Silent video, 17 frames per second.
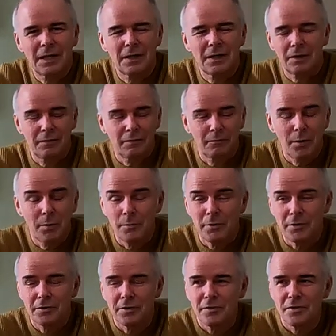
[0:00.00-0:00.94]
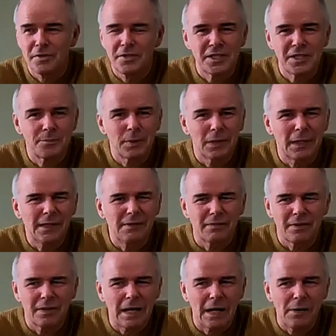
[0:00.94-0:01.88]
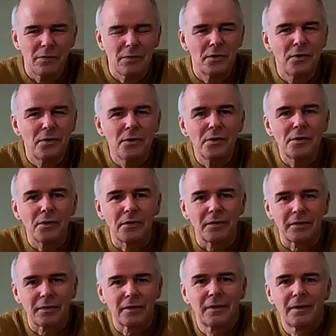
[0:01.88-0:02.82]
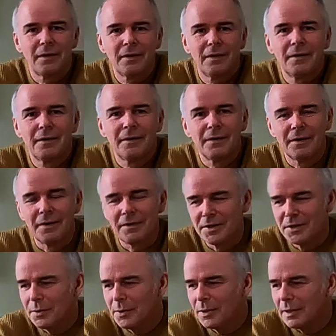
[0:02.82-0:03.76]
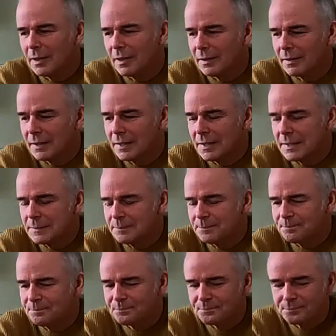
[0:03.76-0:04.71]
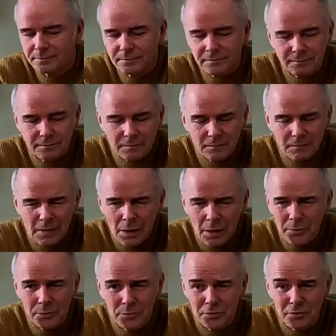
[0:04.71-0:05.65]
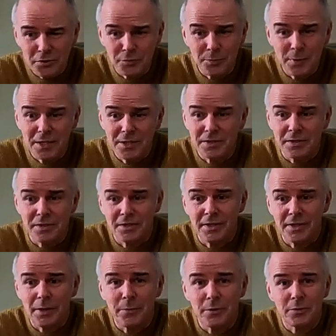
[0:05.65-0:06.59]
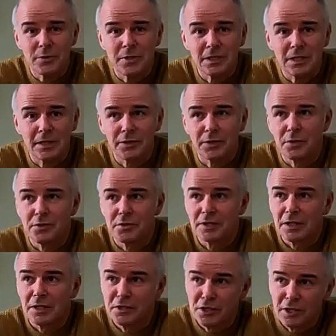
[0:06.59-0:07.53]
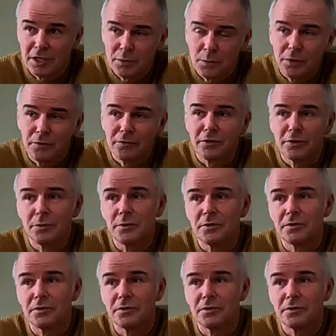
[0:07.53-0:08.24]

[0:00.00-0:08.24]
I remember sort of the disbelief that how on earth are they doing that? Um, I mean, there was other speakers at the time, and there was things like Acoustic Energy A1, there